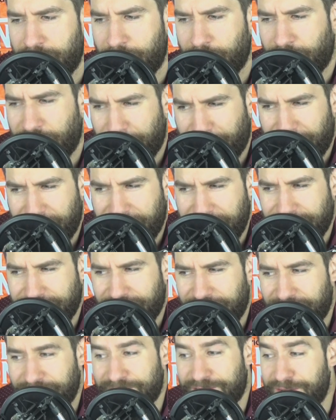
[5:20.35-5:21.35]
What I think he's
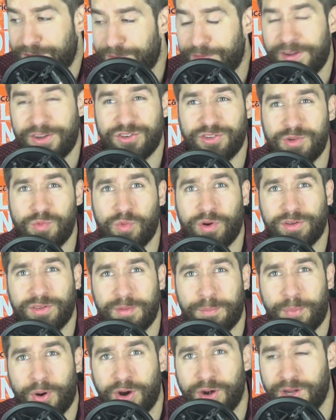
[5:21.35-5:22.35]
saying is he eventually wants the
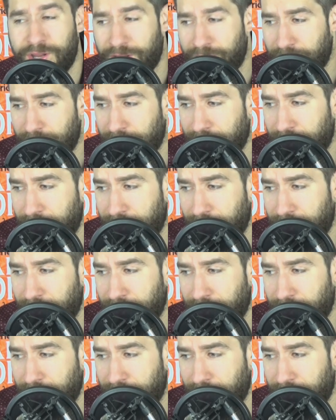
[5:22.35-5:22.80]
party,